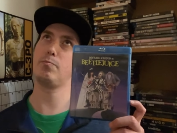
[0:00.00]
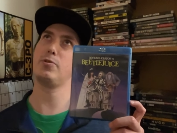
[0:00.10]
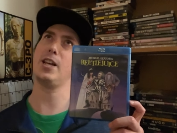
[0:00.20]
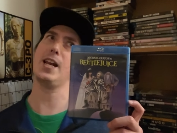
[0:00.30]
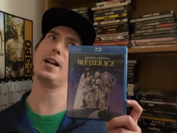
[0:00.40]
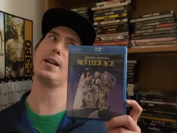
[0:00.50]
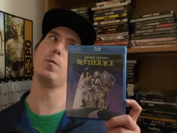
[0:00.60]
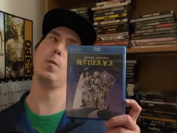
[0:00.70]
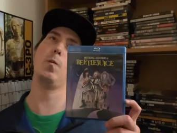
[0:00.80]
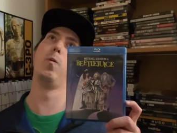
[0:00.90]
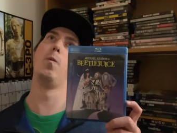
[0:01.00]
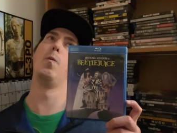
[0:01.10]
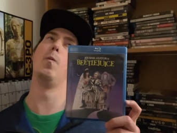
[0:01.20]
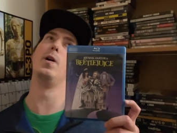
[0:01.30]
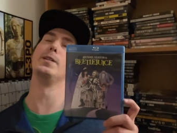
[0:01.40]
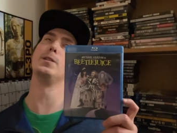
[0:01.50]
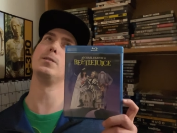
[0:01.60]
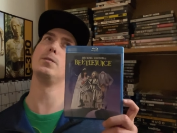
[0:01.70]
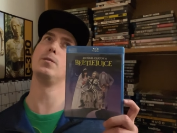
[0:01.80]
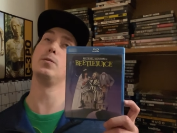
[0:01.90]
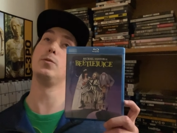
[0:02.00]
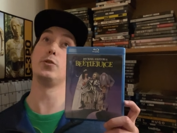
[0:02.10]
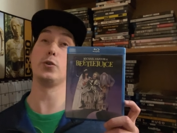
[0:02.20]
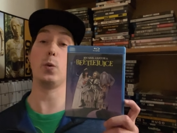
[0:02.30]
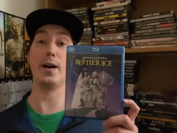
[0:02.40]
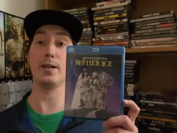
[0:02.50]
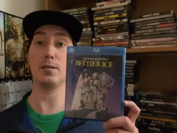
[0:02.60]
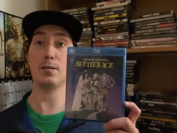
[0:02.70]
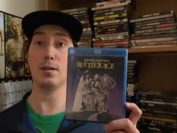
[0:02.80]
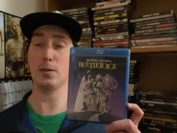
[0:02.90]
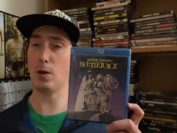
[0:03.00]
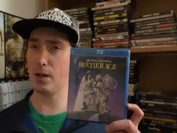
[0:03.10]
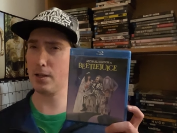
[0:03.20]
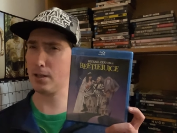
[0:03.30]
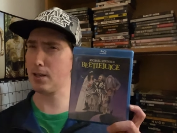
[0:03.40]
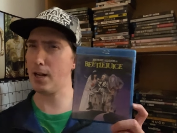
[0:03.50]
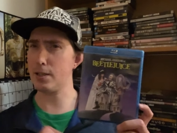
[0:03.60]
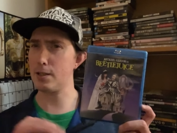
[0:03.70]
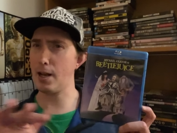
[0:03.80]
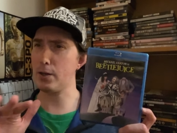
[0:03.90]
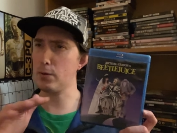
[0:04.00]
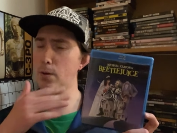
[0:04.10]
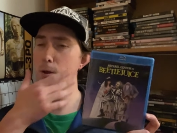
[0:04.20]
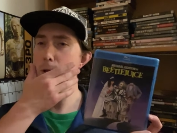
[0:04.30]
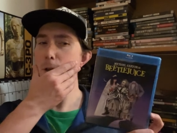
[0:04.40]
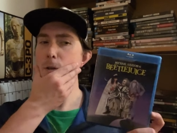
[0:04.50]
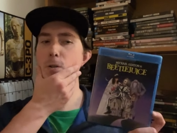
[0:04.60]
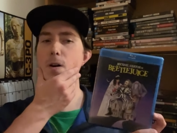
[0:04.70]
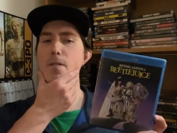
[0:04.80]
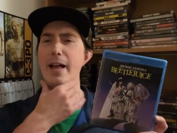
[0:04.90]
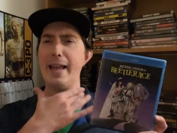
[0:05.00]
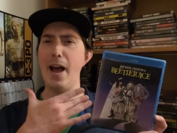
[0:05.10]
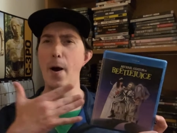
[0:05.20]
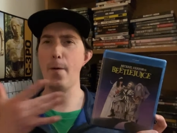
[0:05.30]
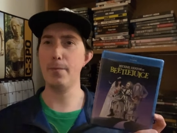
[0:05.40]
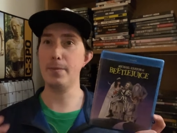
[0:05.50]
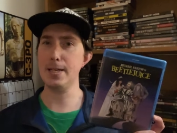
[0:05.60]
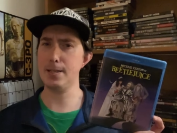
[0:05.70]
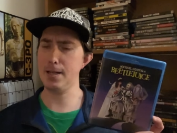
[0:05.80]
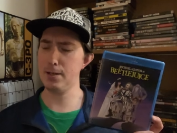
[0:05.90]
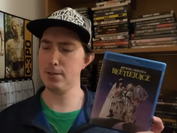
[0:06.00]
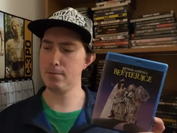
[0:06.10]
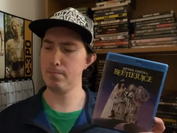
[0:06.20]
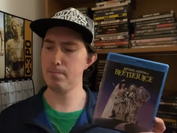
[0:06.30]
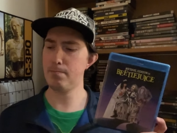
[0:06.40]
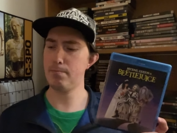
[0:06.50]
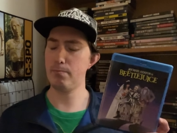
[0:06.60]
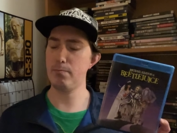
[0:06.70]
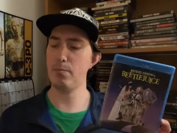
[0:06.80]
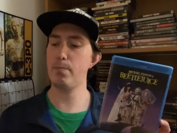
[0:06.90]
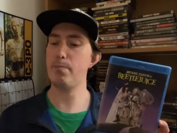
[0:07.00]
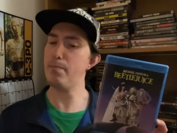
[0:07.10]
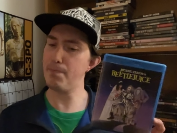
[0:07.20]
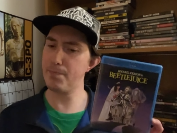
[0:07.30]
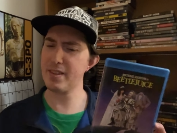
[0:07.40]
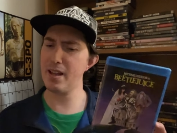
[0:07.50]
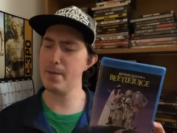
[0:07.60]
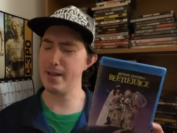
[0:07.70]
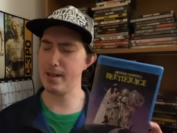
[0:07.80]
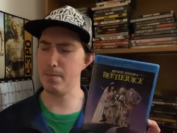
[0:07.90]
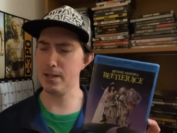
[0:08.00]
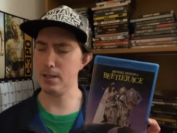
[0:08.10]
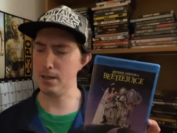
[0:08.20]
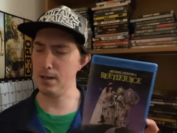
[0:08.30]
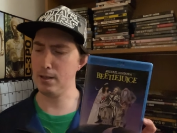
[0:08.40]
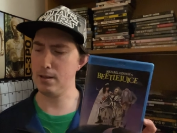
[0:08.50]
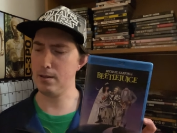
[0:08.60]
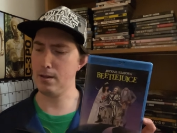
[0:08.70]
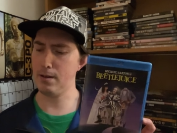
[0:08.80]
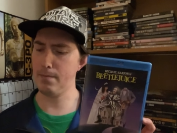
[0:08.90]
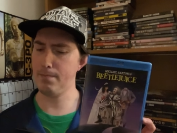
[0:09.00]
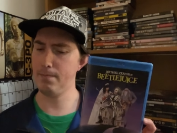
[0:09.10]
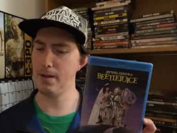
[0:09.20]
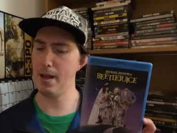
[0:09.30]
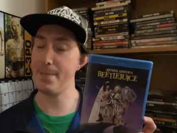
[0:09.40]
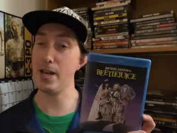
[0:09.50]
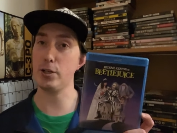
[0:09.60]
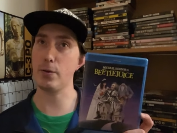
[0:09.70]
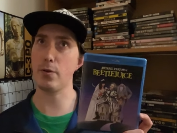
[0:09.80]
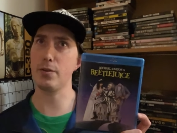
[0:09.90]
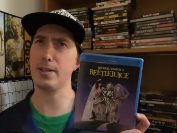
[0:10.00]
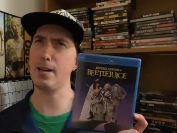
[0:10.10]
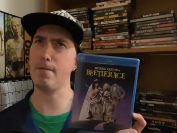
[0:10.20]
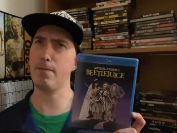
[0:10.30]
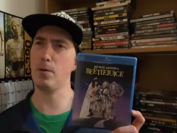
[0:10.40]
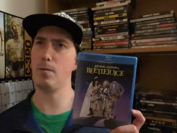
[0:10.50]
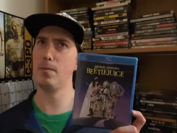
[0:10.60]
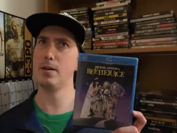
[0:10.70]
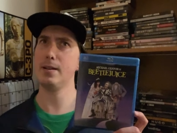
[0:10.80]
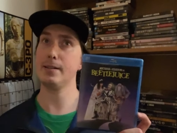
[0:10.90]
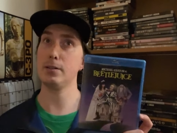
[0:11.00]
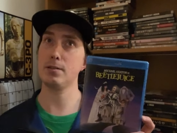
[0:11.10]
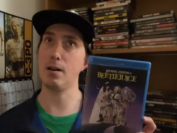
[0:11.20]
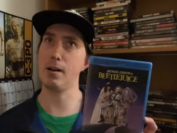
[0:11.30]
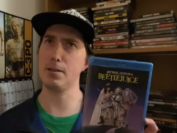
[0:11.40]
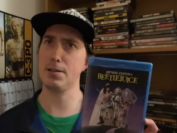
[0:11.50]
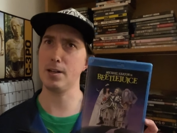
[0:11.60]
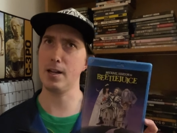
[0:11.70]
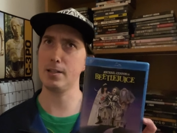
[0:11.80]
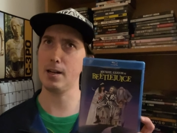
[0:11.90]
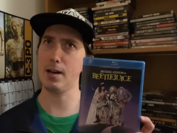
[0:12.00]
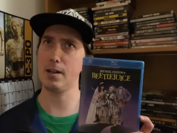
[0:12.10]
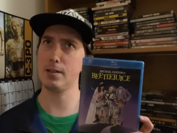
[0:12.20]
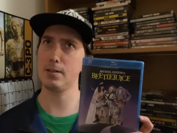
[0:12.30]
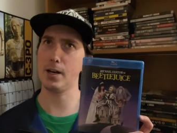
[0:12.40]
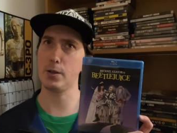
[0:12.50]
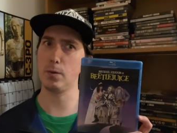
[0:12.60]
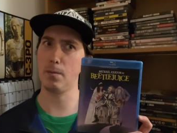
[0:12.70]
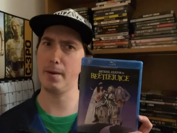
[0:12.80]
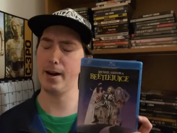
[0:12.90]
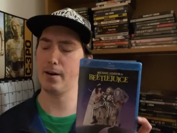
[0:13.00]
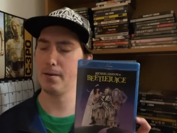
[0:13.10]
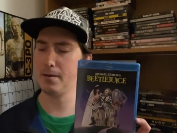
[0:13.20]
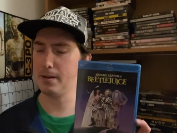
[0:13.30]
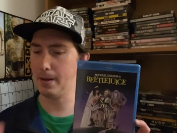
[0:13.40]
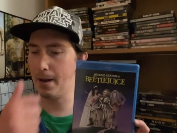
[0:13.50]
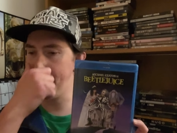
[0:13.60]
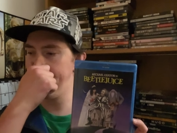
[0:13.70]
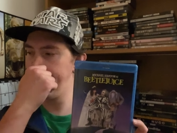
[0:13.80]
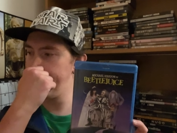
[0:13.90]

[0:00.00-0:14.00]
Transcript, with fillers: said like once twice as long as it's not sexual. Sort of like how these days it can be said in uh, a PG 13 film, as long as it's not said in a sexual manner. Um,